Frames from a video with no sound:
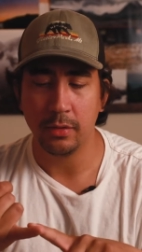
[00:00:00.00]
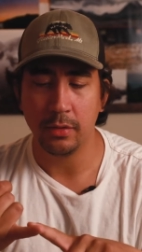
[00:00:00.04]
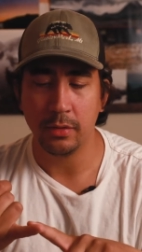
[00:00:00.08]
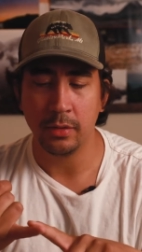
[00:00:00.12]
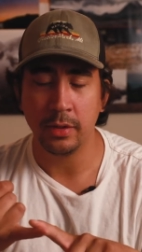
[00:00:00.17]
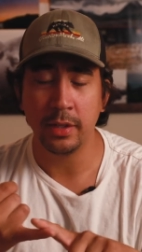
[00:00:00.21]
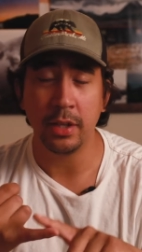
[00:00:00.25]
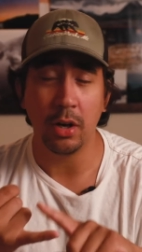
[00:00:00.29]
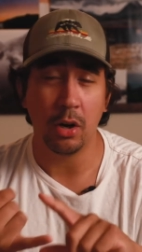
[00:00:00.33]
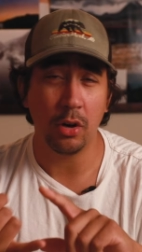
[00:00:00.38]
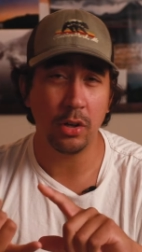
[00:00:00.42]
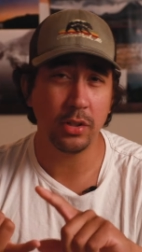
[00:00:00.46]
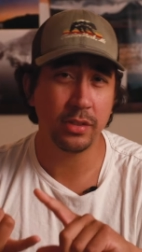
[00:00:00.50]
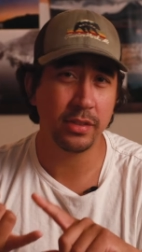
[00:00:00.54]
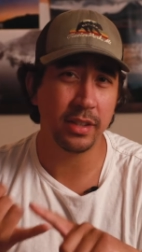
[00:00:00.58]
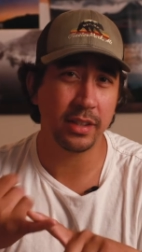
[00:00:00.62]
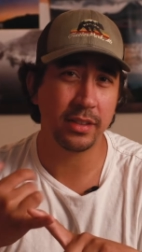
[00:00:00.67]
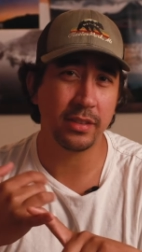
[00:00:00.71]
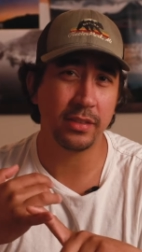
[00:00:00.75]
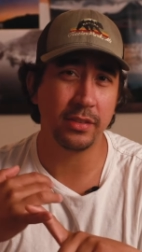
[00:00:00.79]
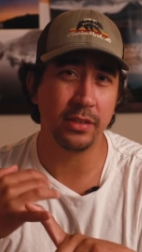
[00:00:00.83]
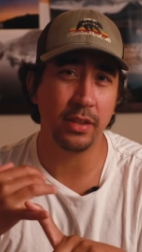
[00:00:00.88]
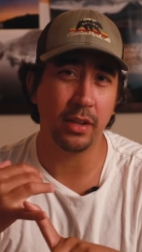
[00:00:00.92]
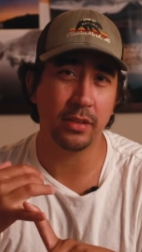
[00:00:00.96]
The
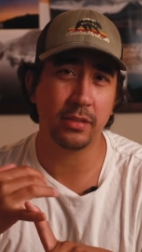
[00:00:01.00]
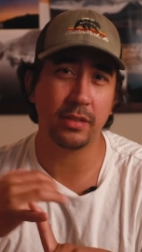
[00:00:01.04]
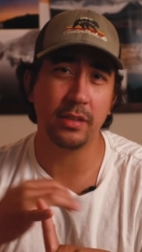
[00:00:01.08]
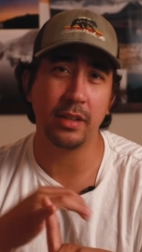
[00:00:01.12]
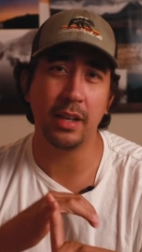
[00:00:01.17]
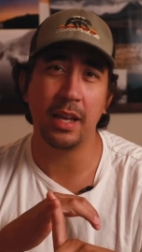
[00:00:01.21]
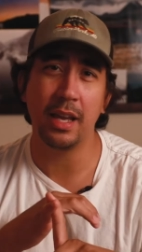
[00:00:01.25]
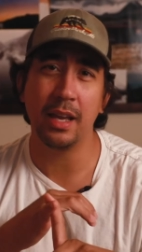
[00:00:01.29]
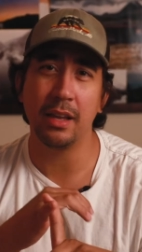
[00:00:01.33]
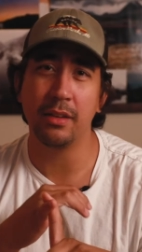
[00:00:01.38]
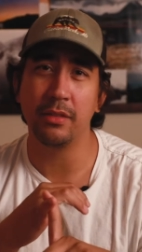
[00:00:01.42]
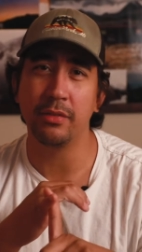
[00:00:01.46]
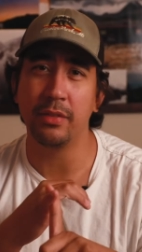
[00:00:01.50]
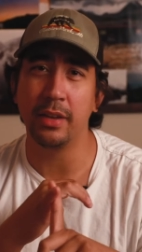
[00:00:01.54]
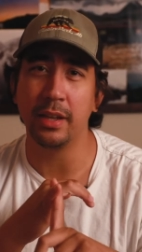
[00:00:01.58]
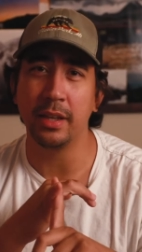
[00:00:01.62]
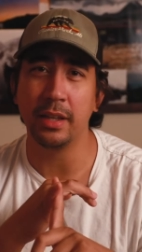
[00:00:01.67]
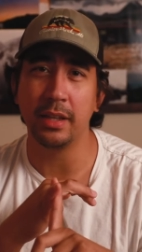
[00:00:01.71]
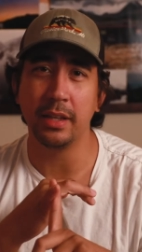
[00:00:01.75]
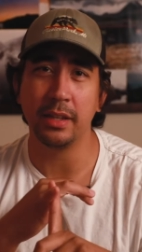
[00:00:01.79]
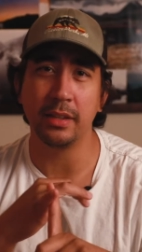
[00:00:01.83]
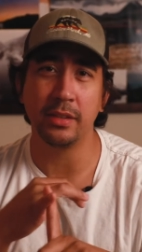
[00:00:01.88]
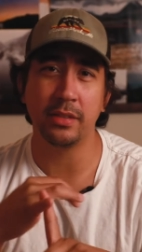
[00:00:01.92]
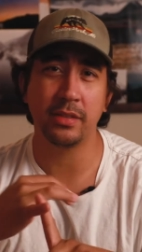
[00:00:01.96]
R6 doesn't have a